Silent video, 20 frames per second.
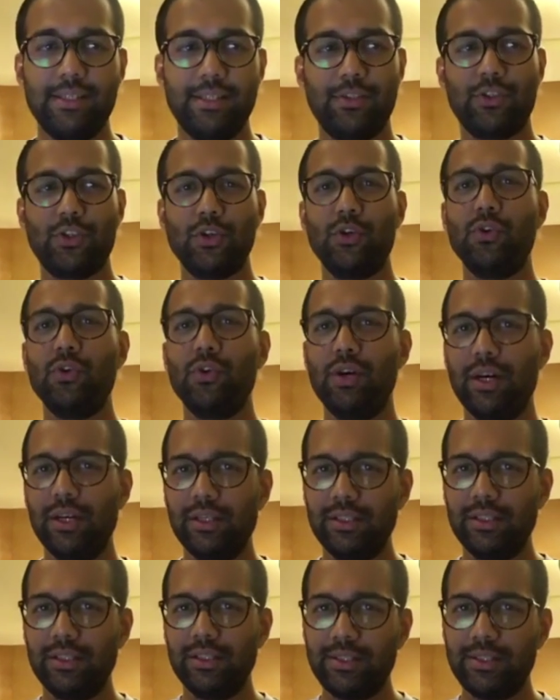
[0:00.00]
So
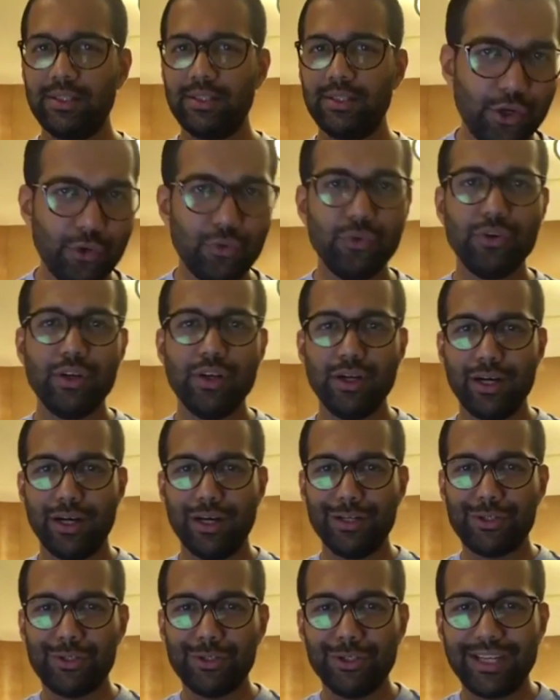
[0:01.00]
stay tuned
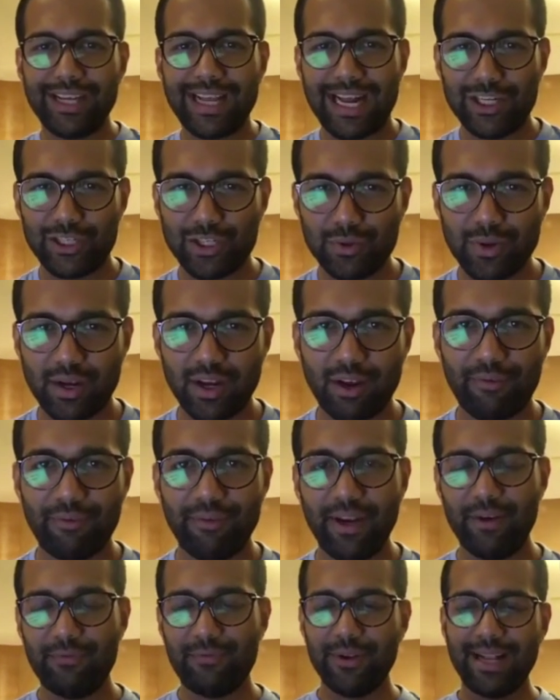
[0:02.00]
to the Gadgetwala
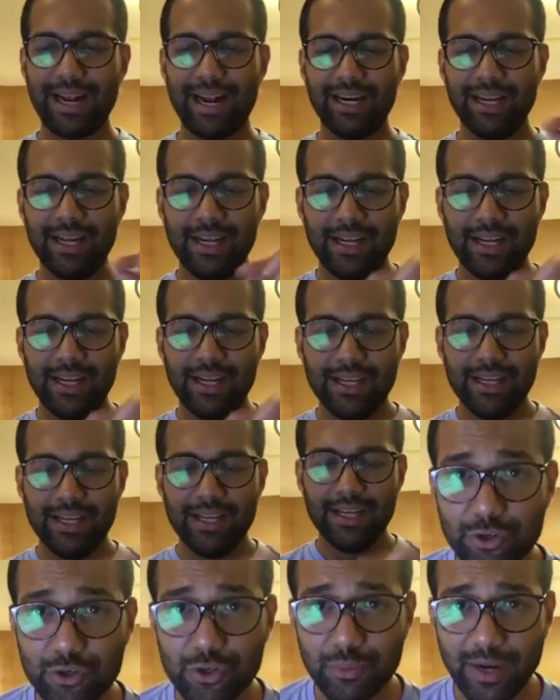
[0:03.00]
feed for that. Stay
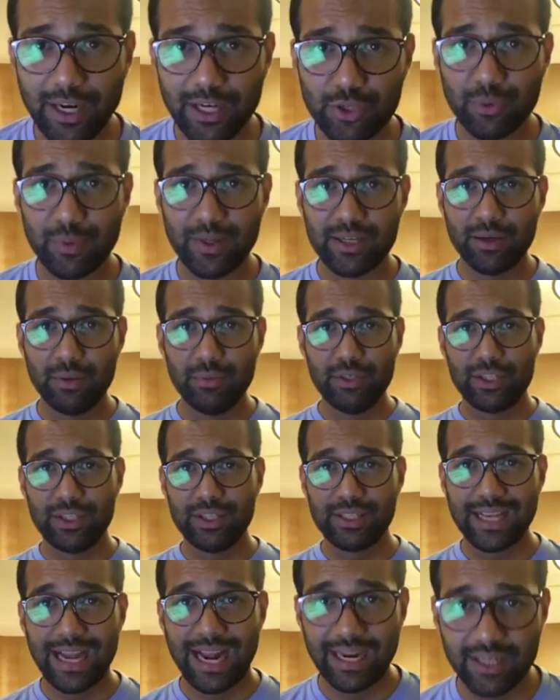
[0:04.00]
tuned to my Twitter, which
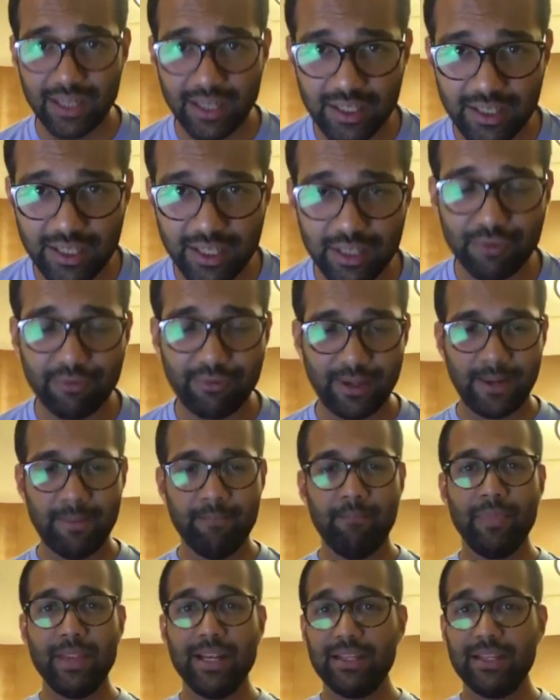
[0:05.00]
is at AnkitV.